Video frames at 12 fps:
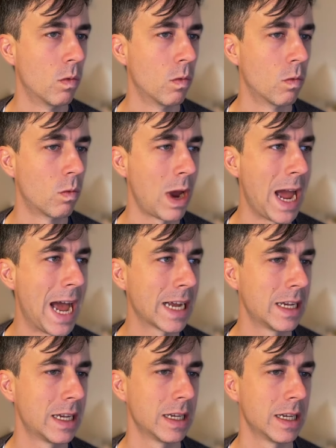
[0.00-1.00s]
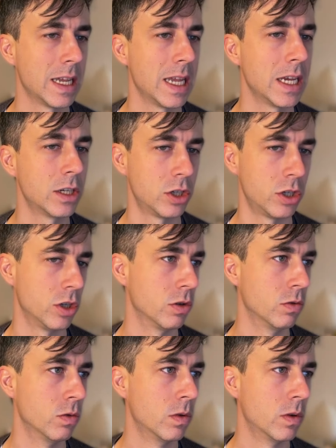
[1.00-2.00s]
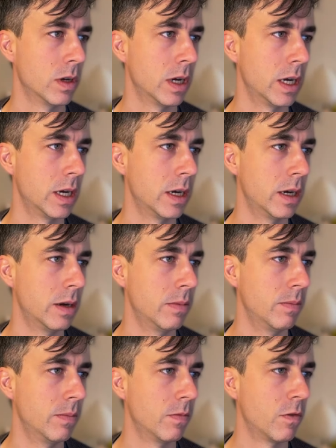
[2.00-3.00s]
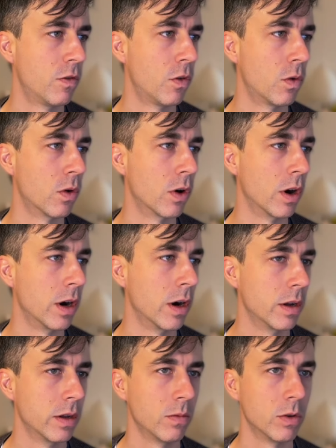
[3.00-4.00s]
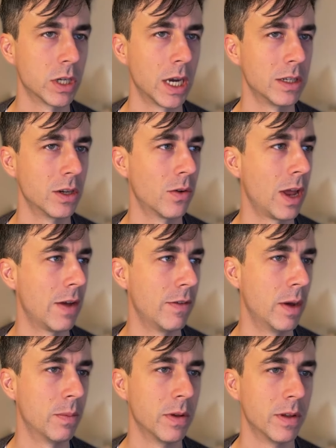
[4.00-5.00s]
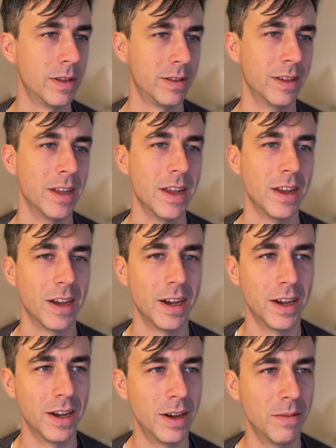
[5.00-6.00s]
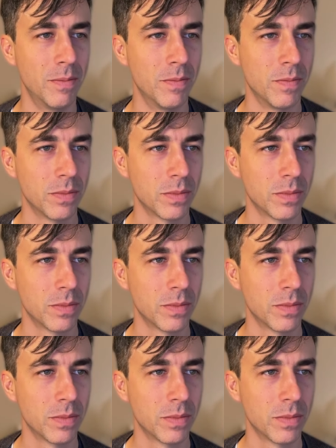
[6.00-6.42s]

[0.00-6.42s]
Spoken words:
Rack issue for which I don't have up um,